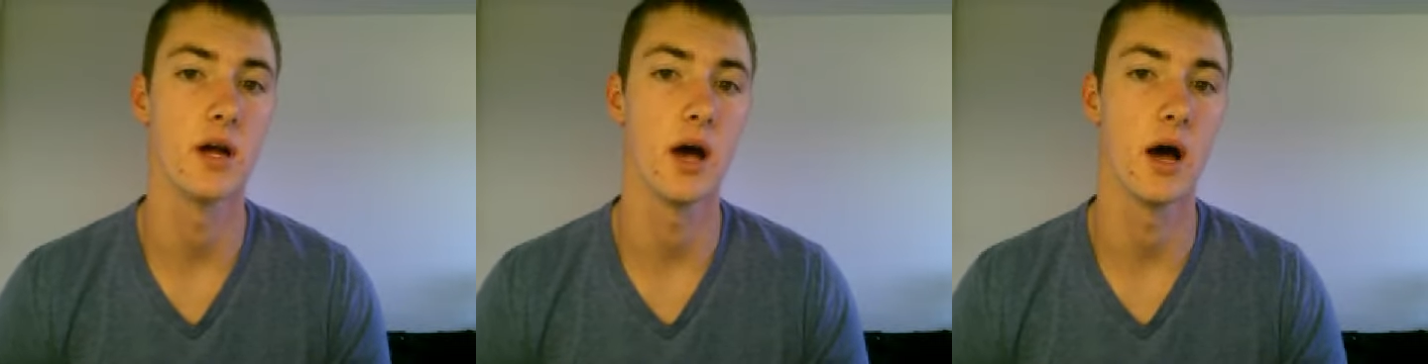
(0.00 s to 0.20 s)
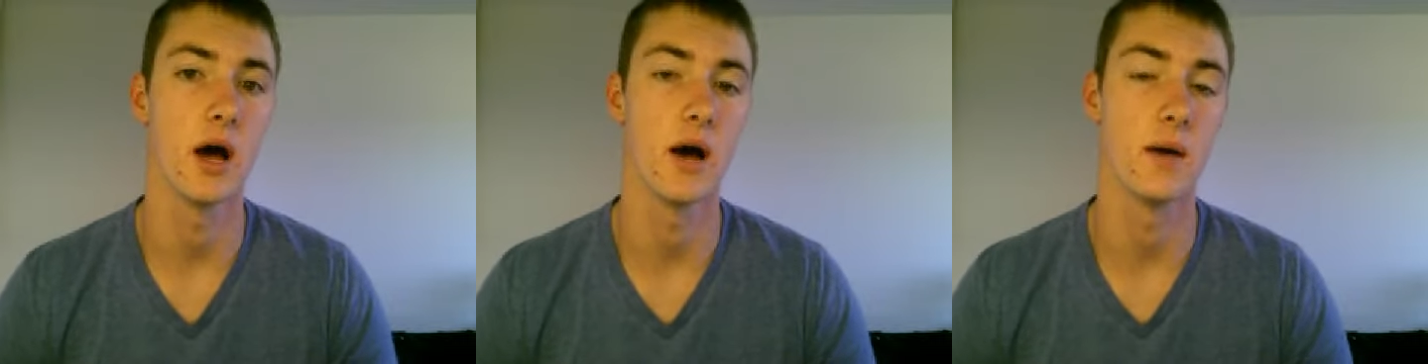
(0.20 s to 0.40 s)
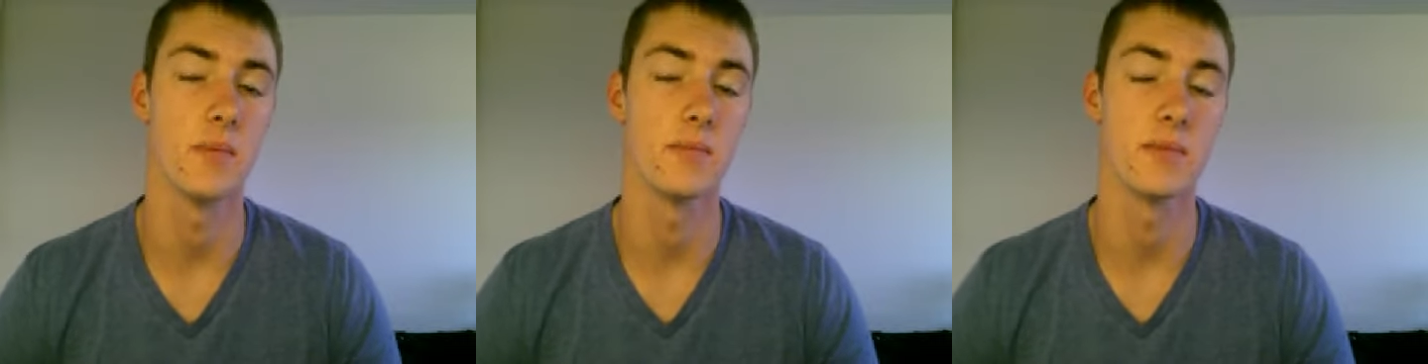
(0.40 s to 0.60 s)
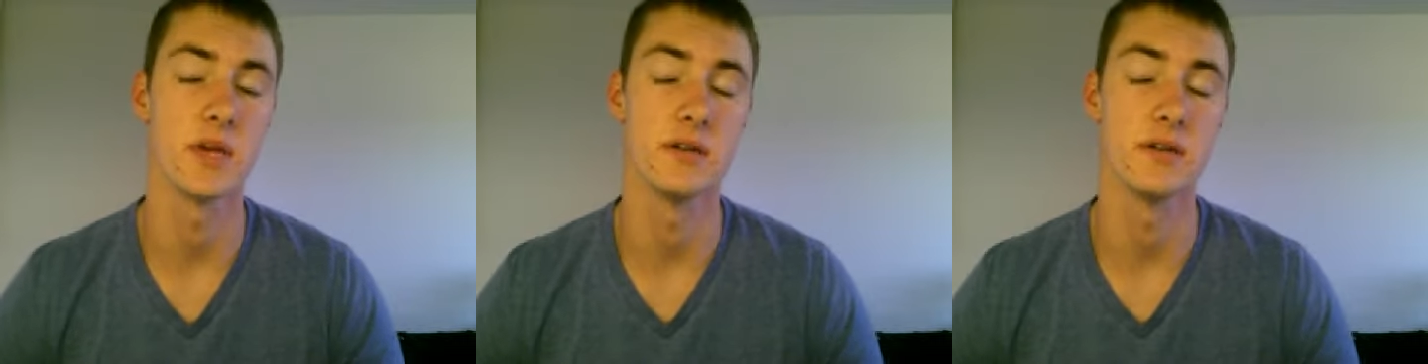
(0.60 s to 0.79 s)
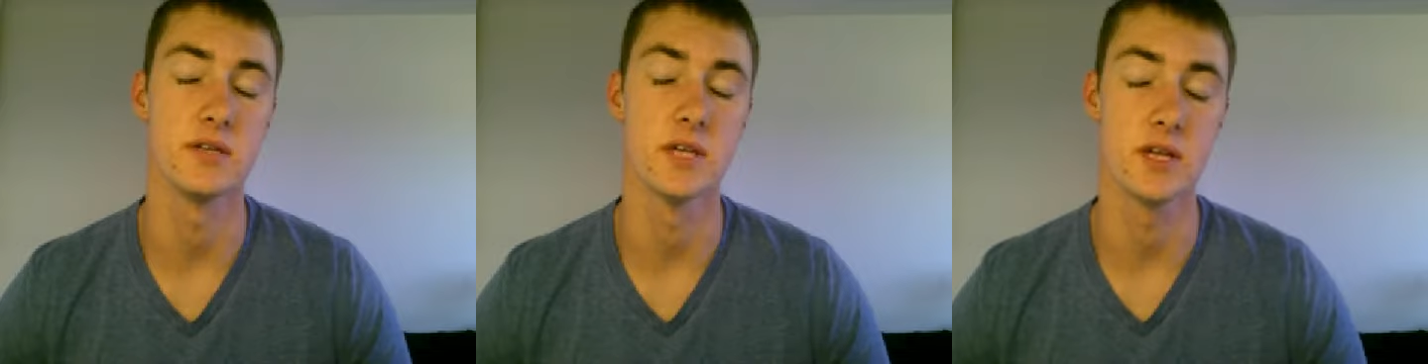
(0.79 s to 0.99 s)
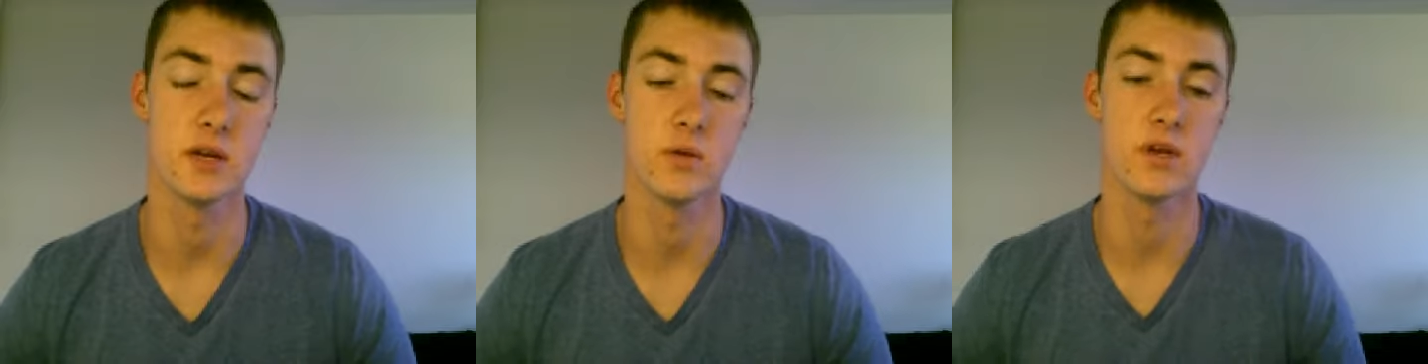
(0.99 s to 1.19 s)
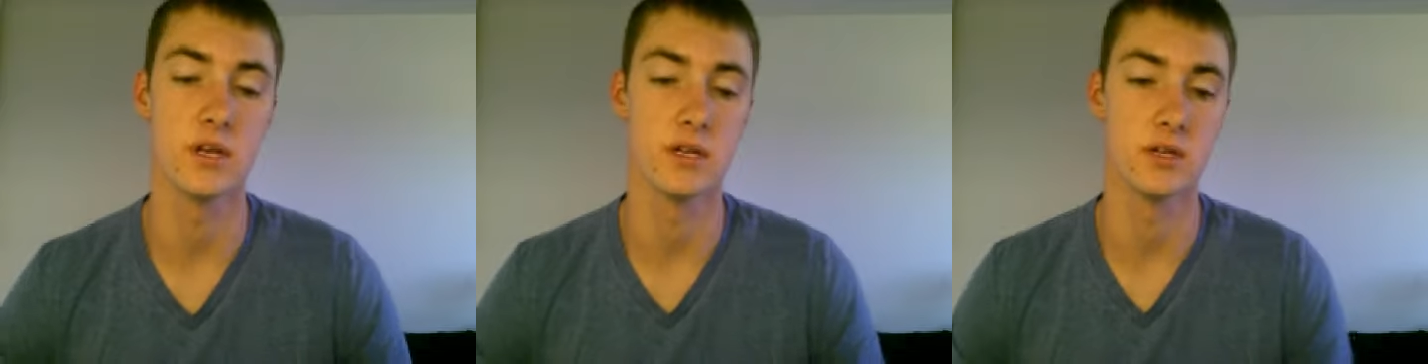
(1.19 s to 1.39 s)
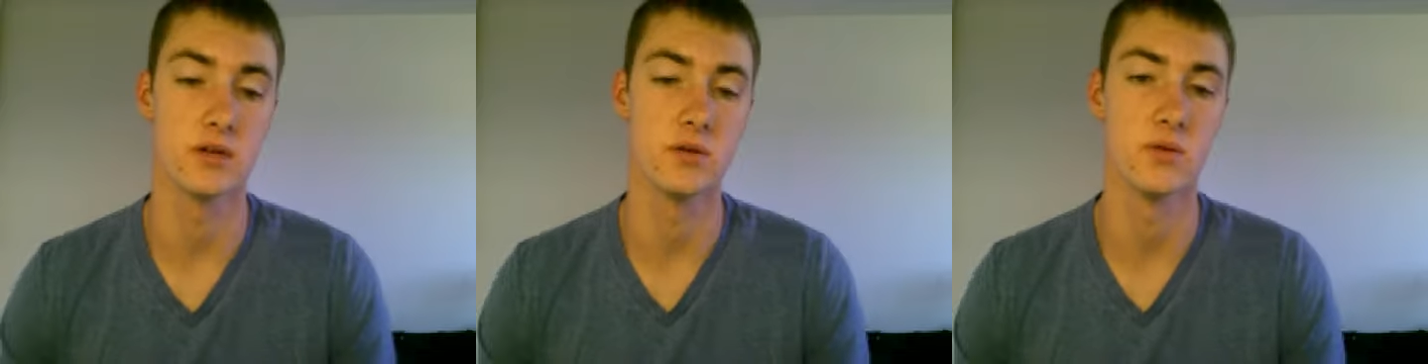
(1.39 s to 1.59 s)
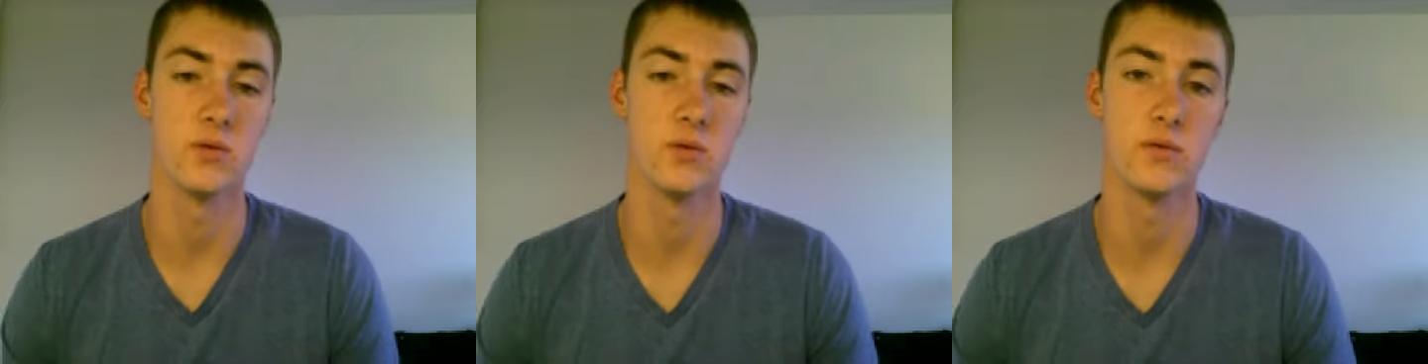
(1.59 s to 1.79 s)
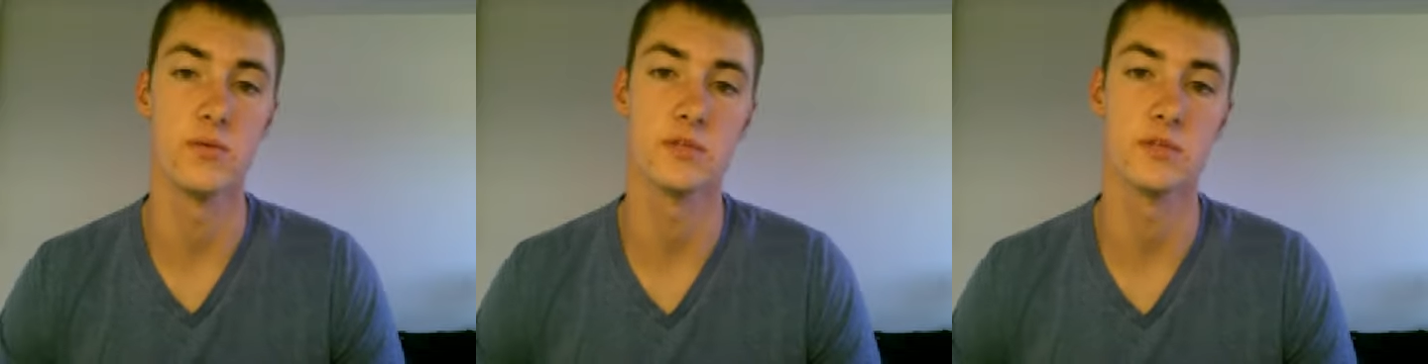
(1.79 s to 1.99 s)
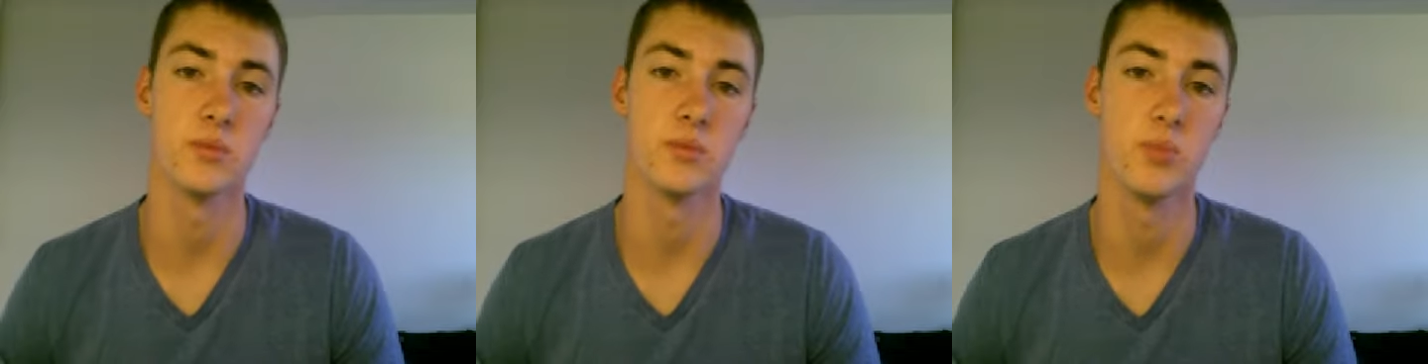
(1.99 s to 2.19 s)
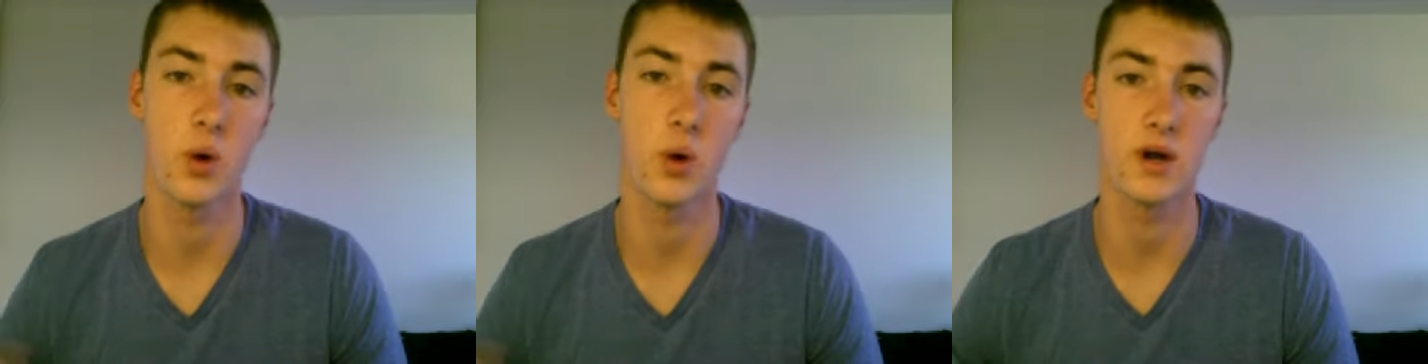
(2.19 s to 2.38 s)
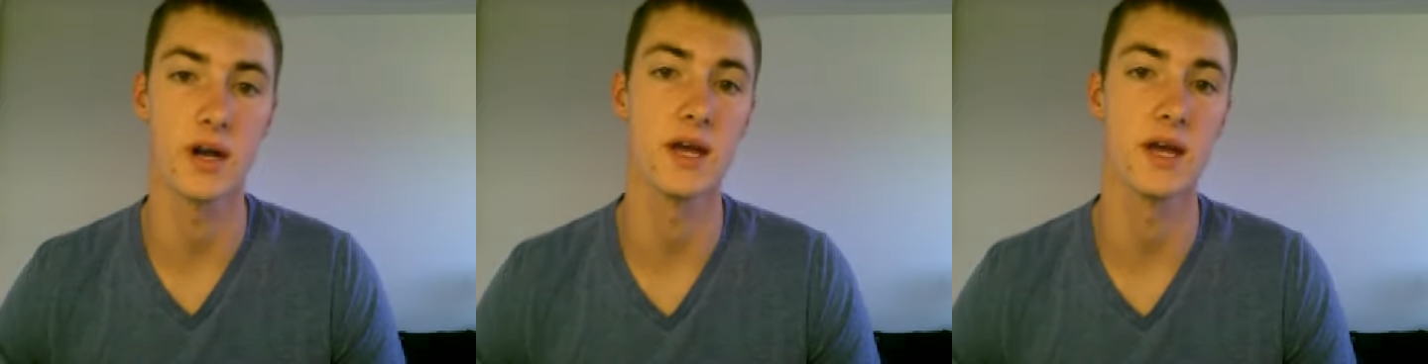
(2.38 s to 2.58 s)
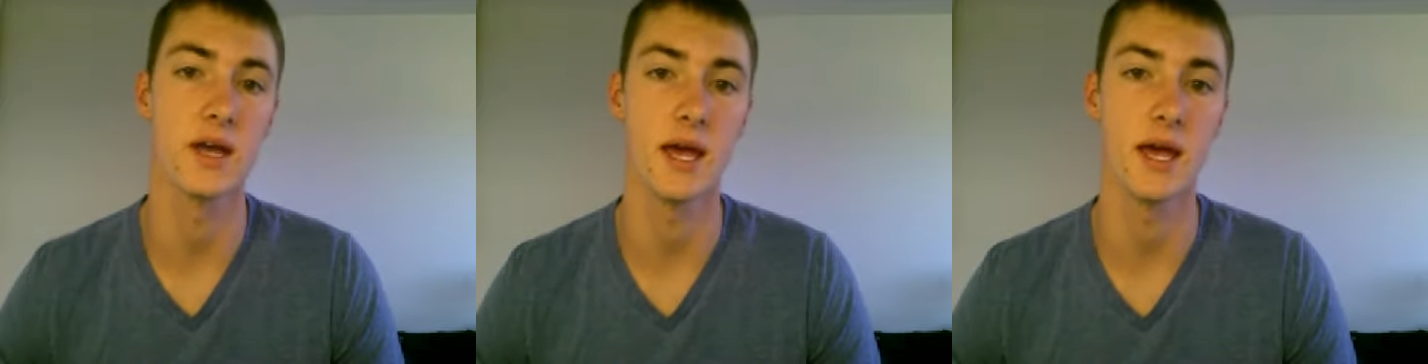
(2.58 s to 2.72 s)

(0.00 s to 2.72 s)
um, continuing to support it.